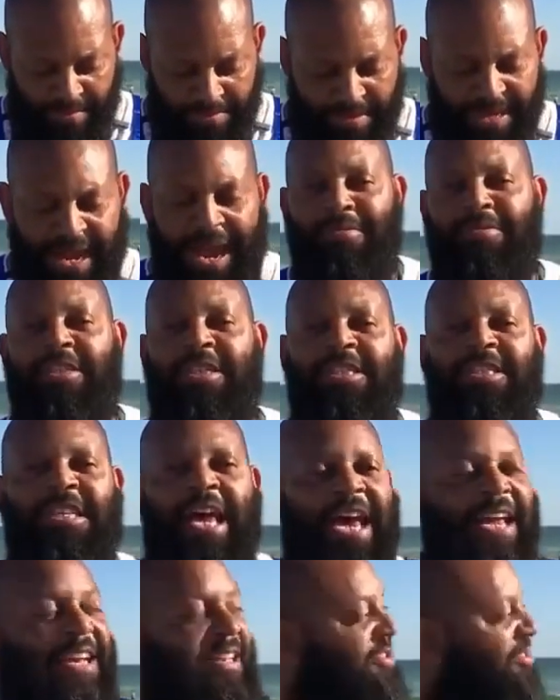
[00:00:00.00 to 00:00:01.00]
But that was his
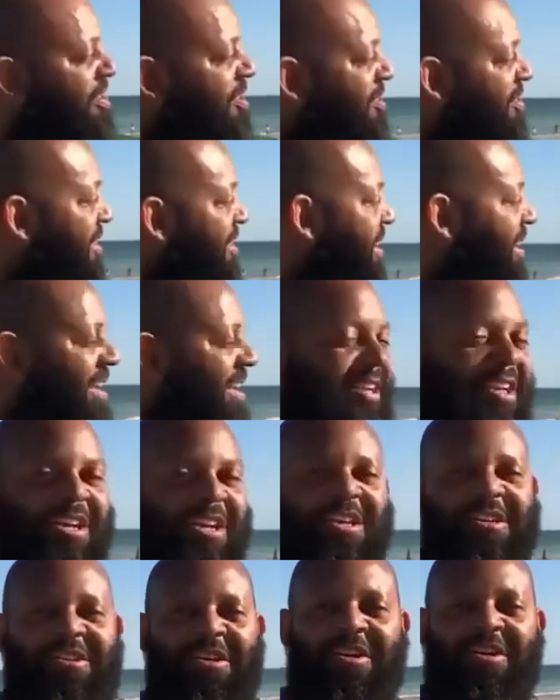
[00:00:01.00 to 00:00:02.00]
sight, you know, a
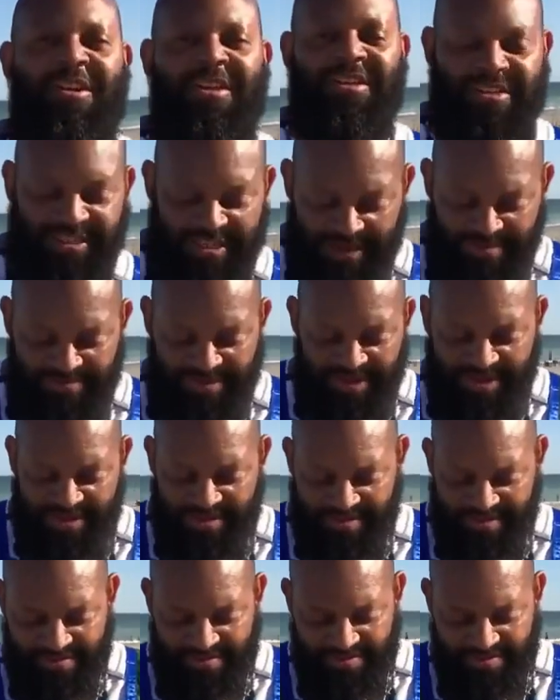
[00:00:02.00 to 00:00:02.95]
little, you know, a little something there.